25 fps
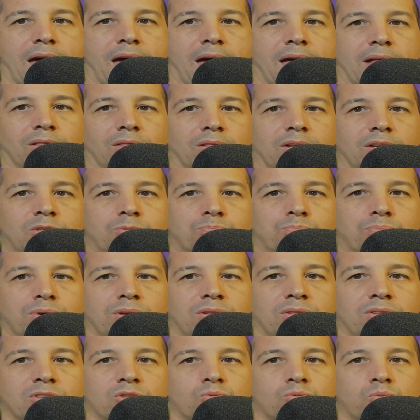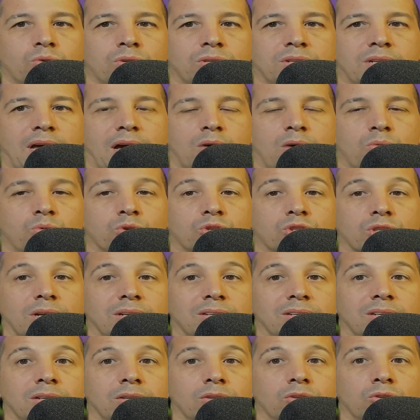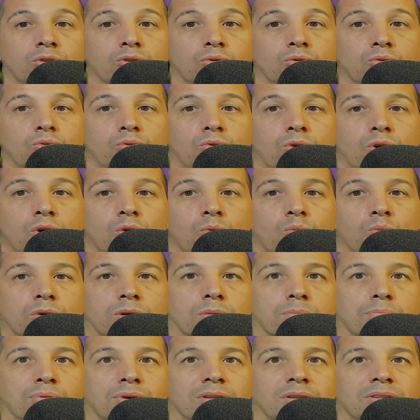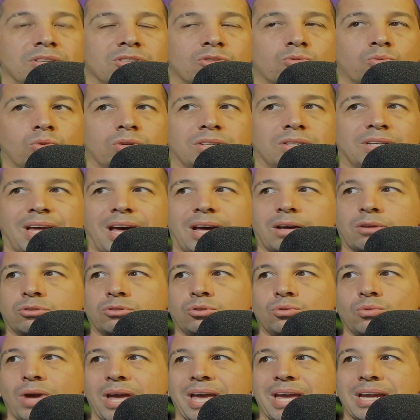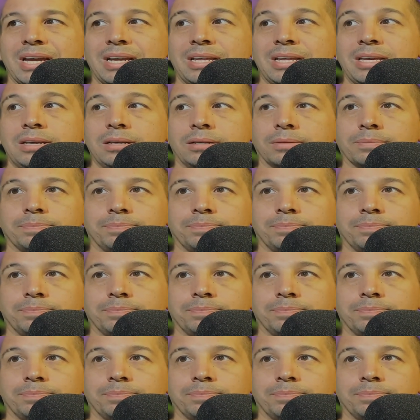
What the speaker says: let's bring this one down, which I didn't do. We can bring this one down to 80,